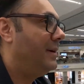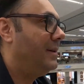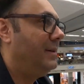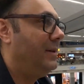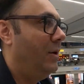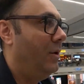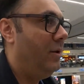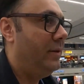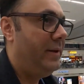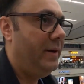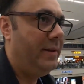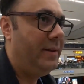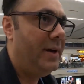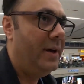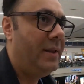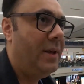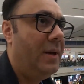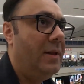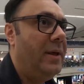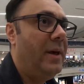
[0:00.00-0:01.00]
The only thing that
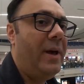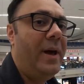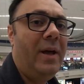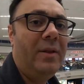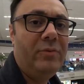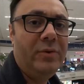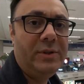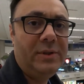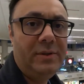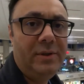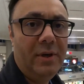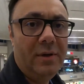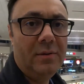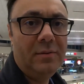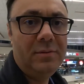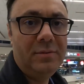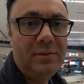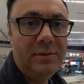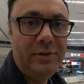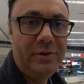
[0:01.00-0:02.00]
they had was,
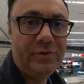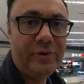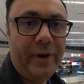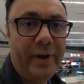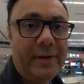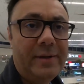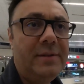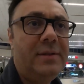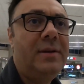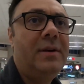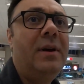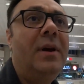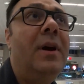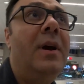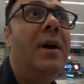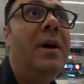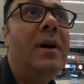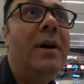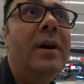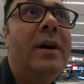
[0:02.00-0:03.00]
drinks.
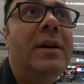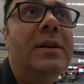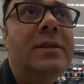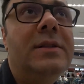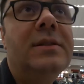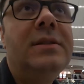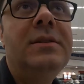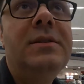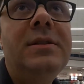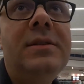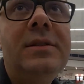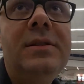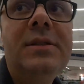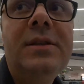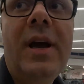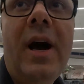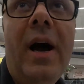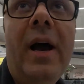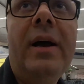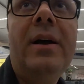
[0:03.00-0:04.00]
There's
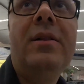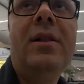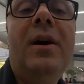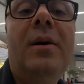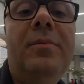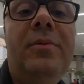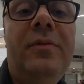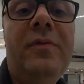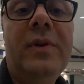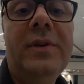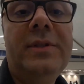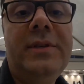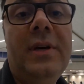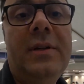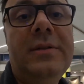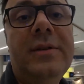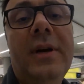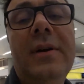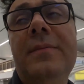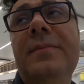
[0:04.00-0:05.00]
Sky Club for
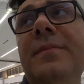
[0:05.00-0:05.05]
Delta.